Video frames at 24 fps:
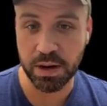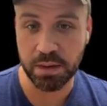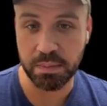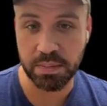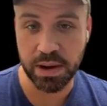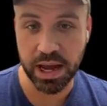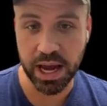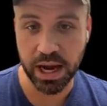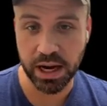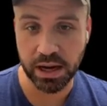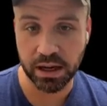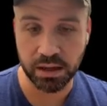
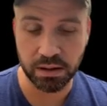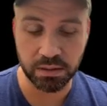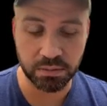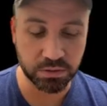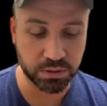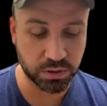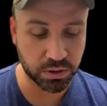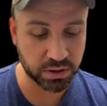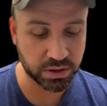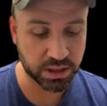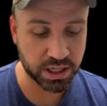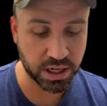back, so
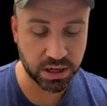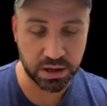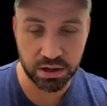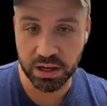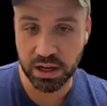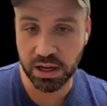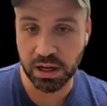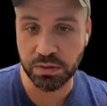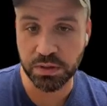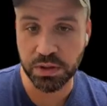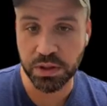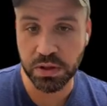it's like you didn't
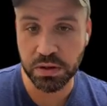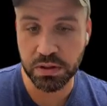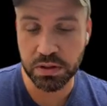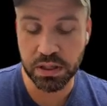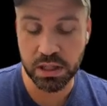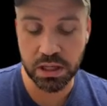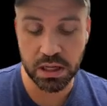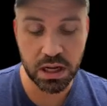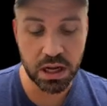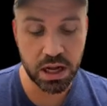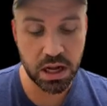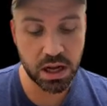even use it.
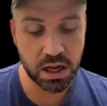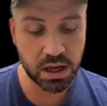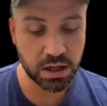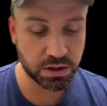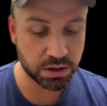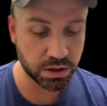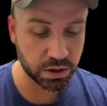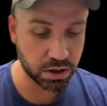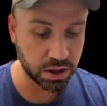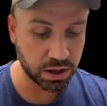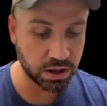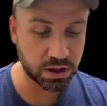So
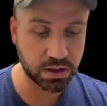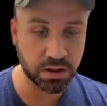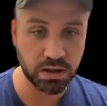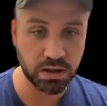you can just